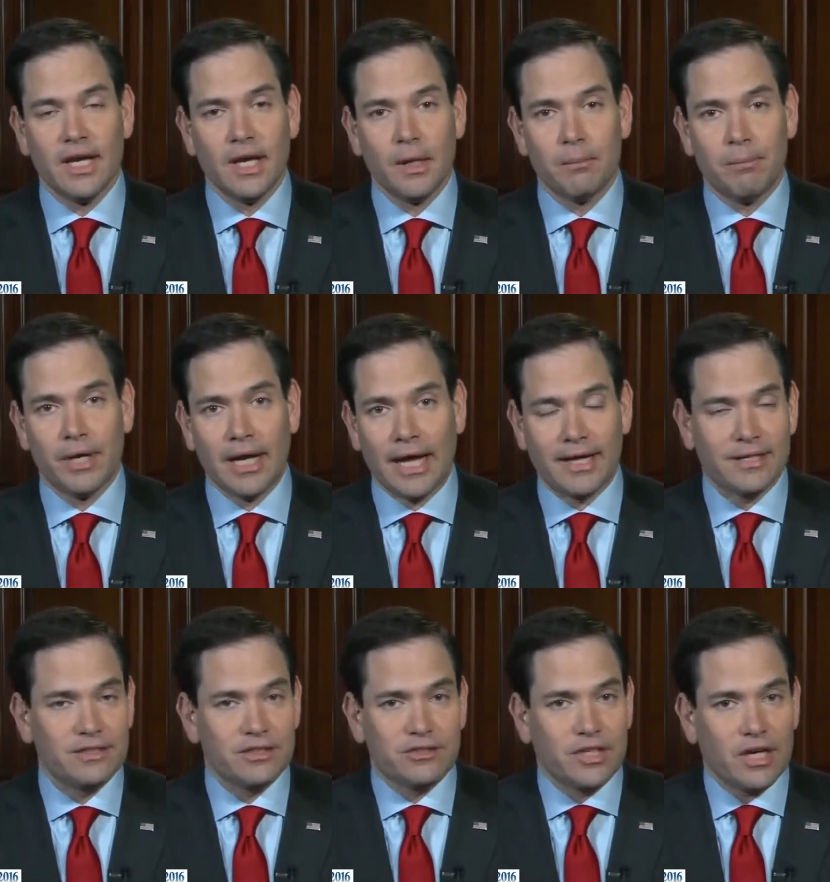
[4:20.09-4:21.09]
But I can
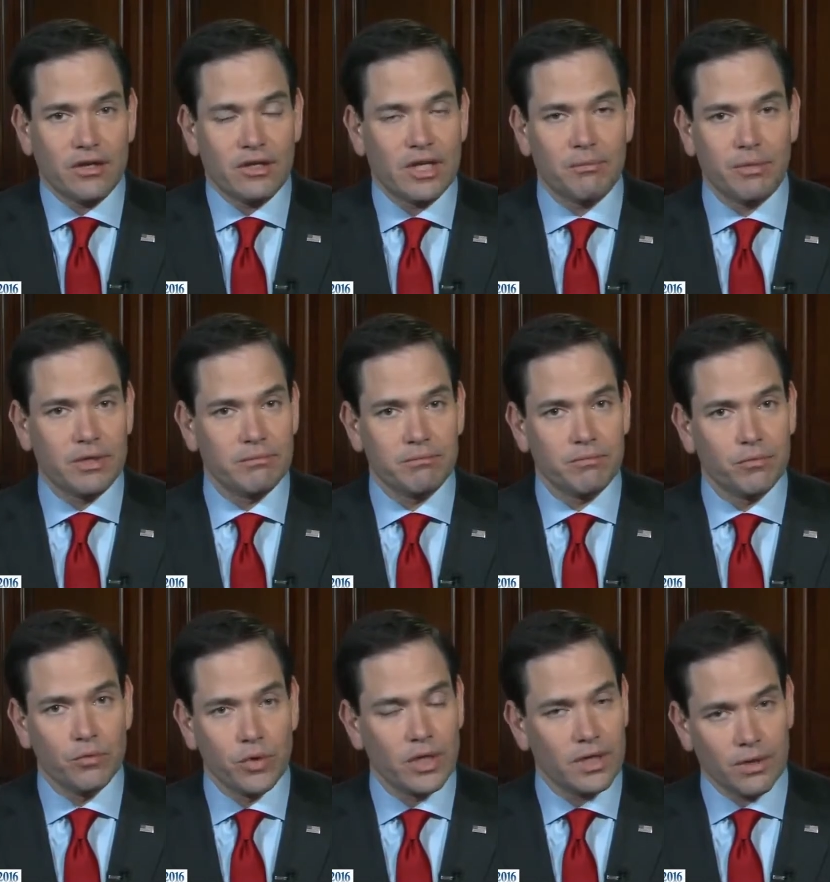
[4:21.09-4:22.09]
just tell you they've been
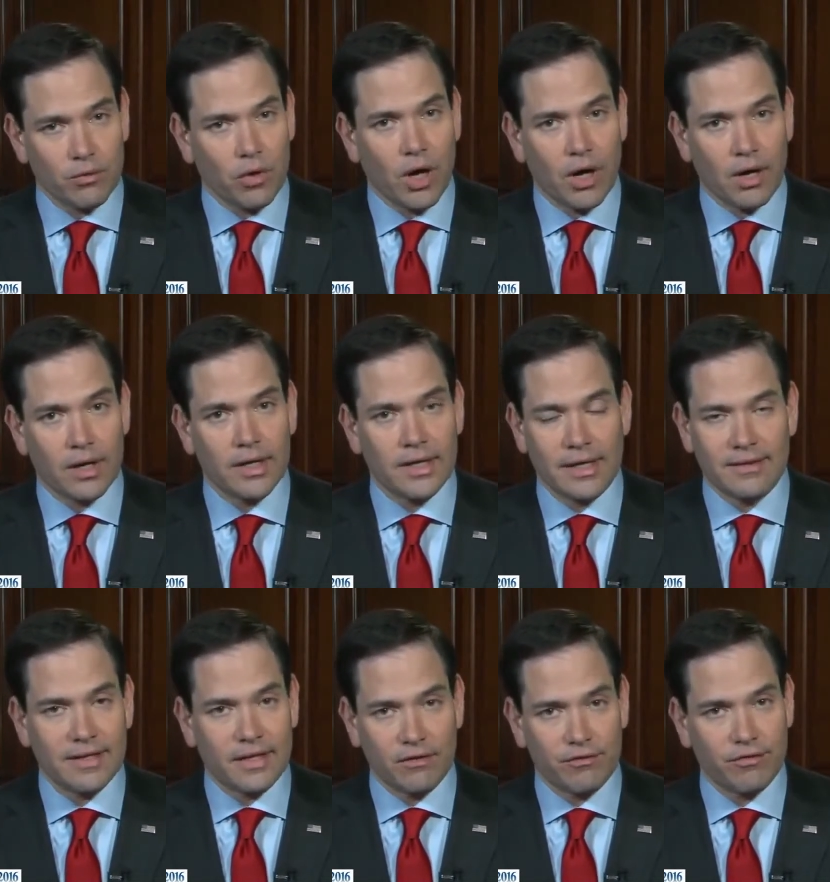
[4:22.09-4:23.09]
really wrong. And I
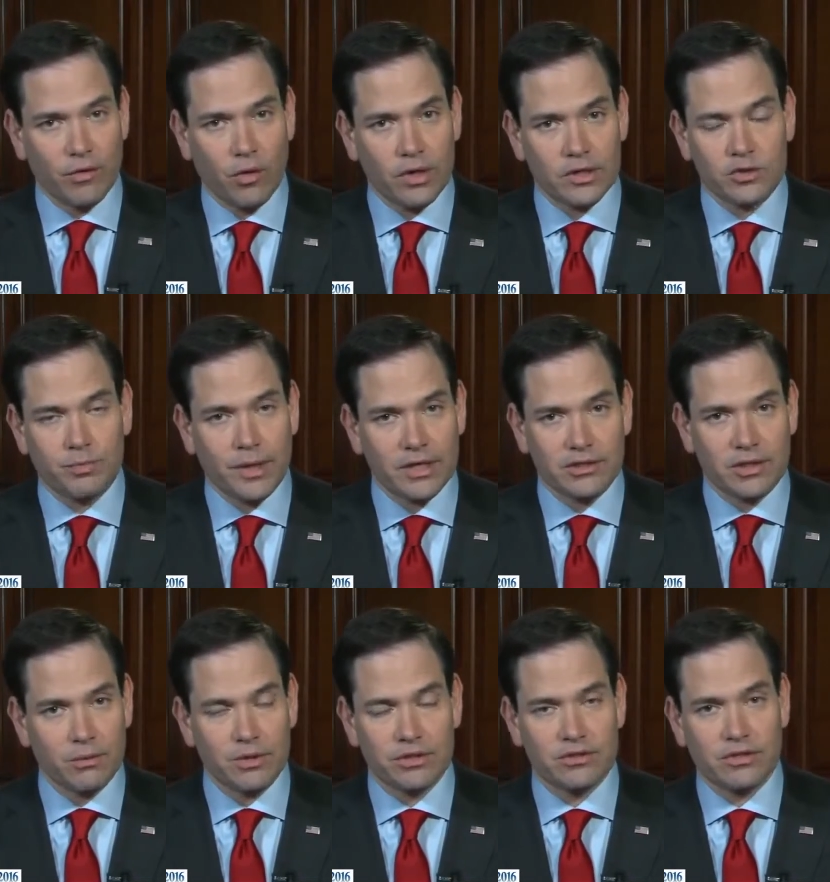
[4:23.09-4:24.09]
think in Florida especially,
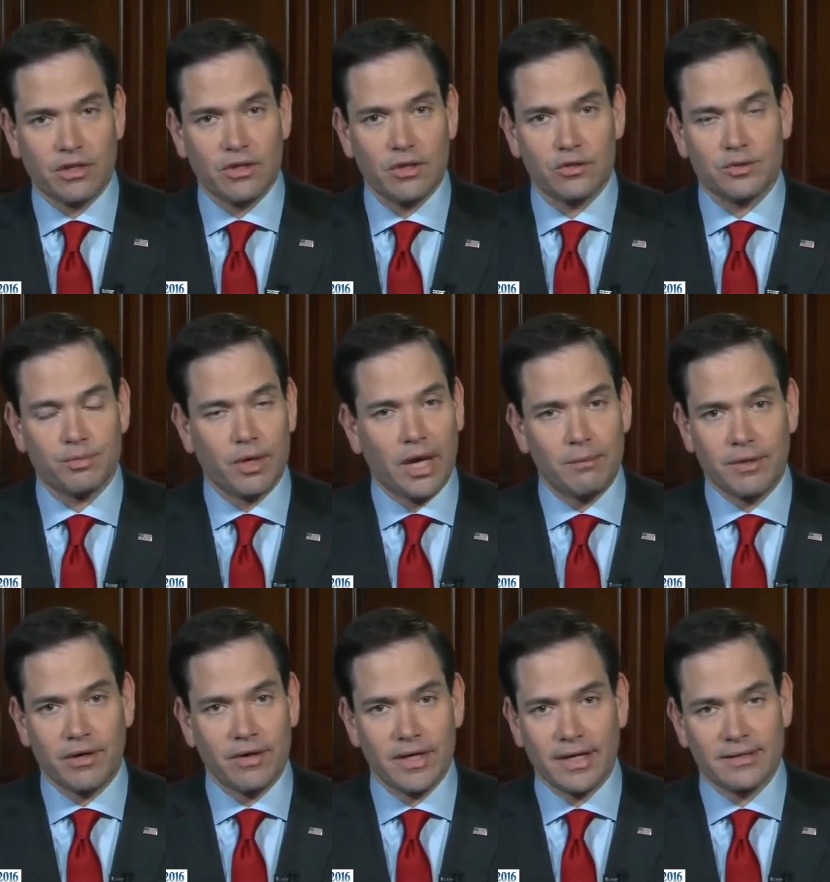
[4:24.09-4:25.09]
which is a closed
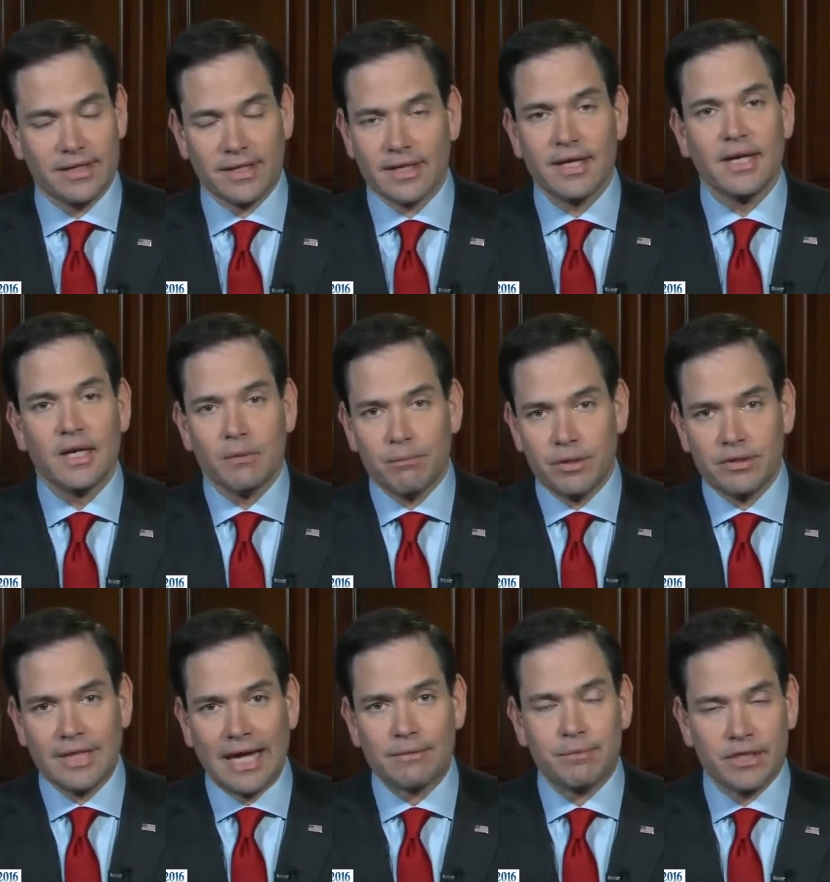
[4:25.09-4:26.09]
primary, I think. But
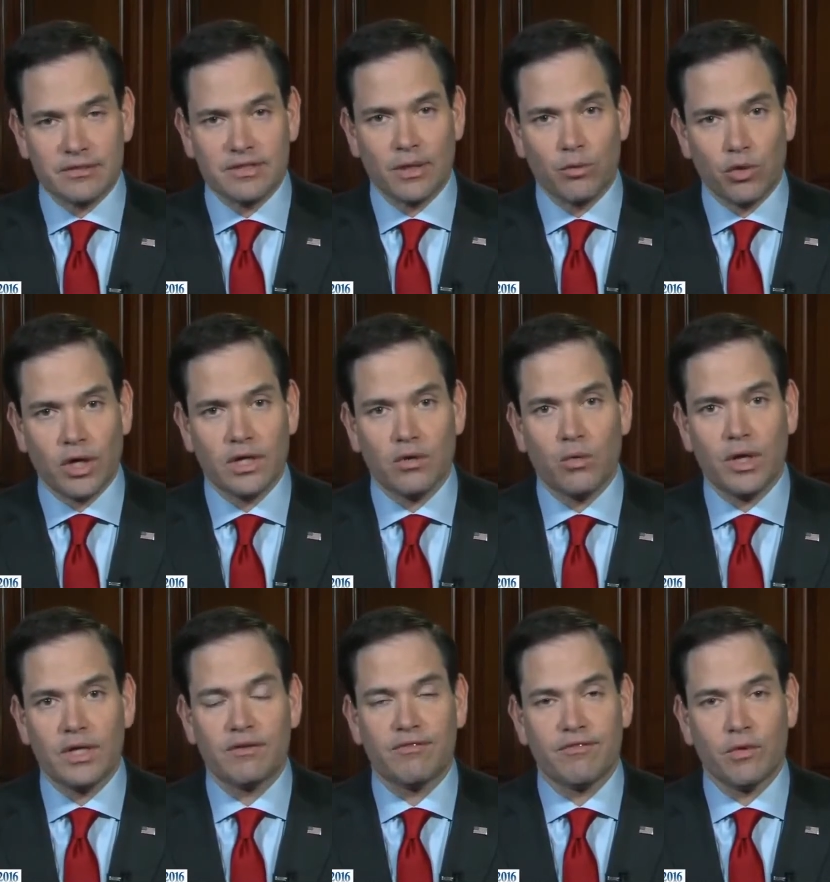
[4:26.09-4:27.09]
that being said, we're going to win
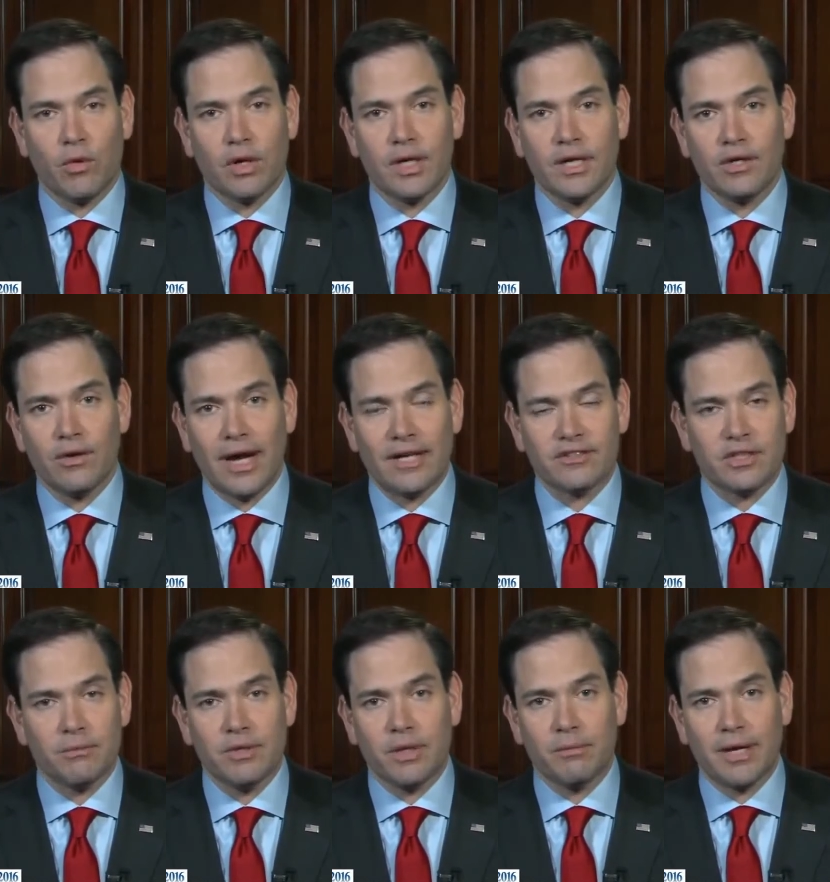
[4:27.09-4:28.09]
in Florida. You're asking
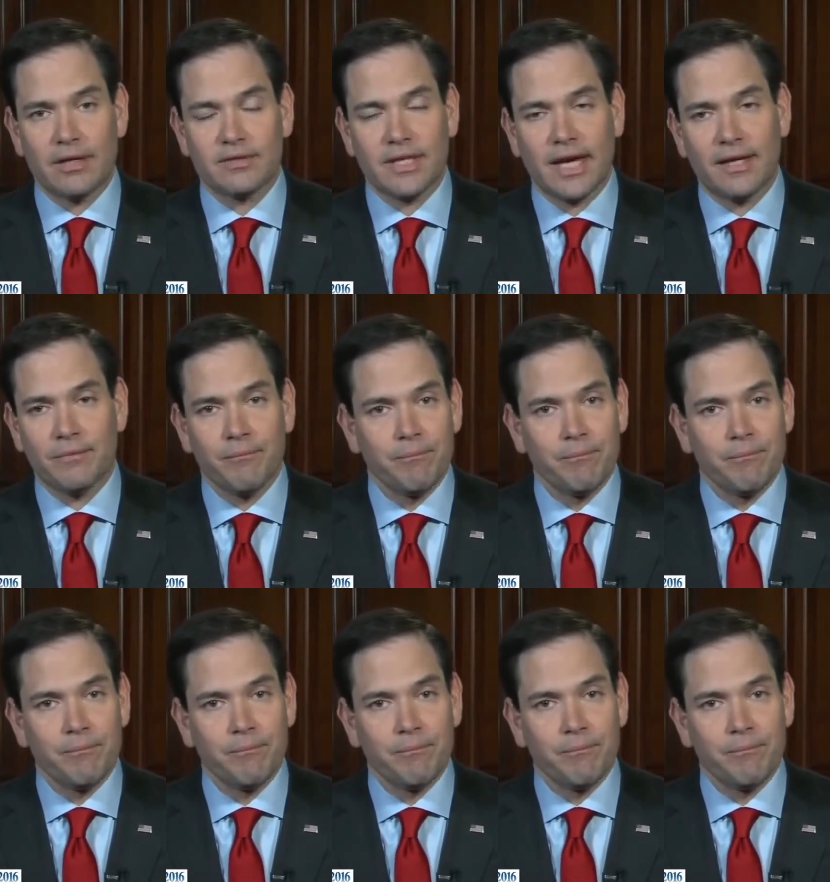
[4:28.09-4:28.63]
me about that.